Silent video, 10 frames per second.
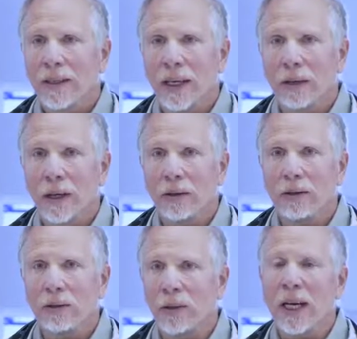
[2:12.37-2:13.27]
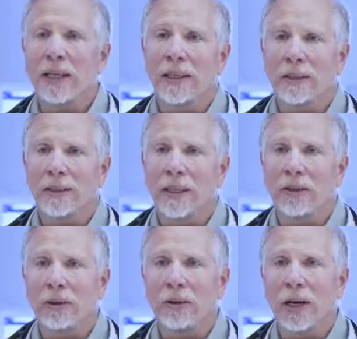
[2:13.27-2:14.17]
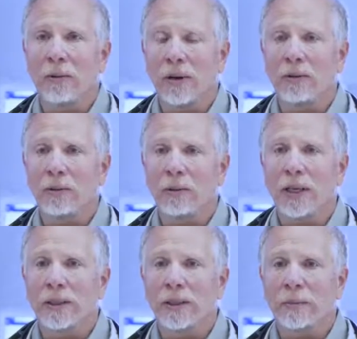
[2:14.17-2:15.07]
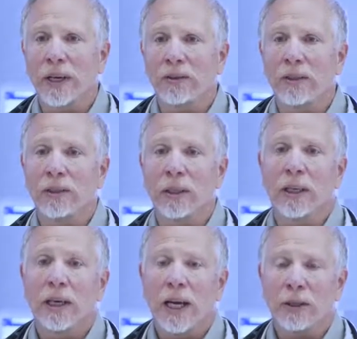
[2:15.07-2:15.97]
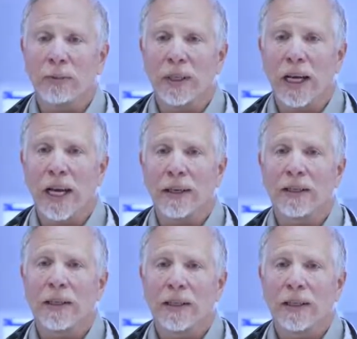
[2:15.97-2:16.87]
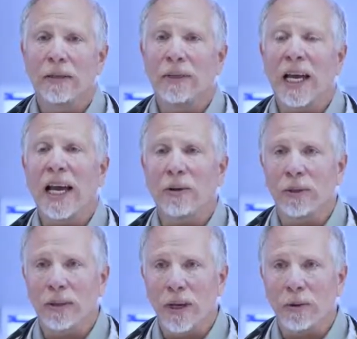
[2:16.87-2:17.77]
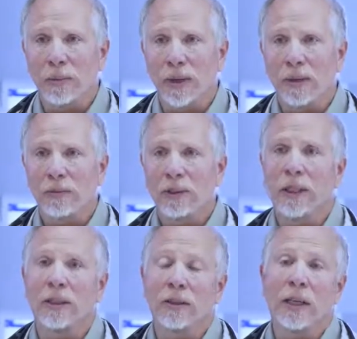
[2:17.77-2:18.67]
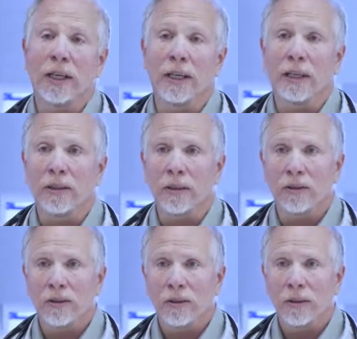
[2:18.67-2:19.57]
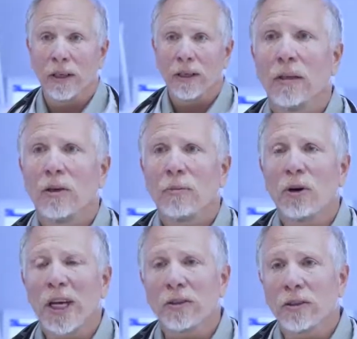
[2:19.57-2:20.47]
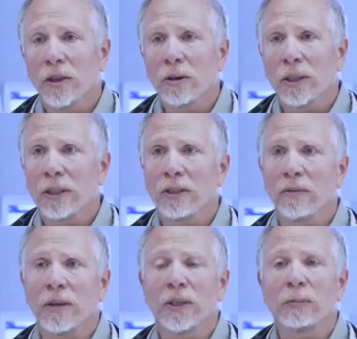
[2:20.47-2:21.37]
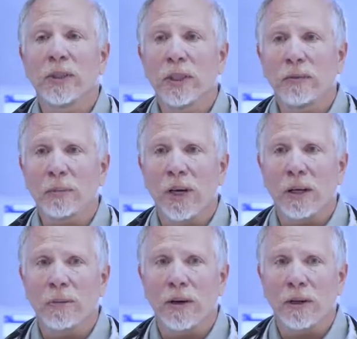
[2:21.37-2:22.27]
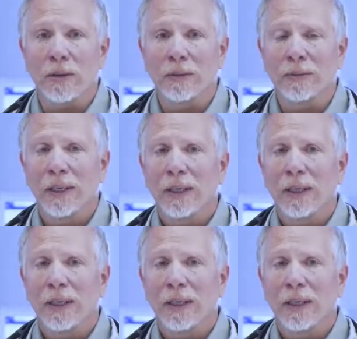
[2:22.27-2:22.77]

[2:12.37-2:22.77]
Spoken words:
They do not tell you, however, whether the patient has been given adequate therapy for the underlying illness. Procalcitonin is a very specific biomarker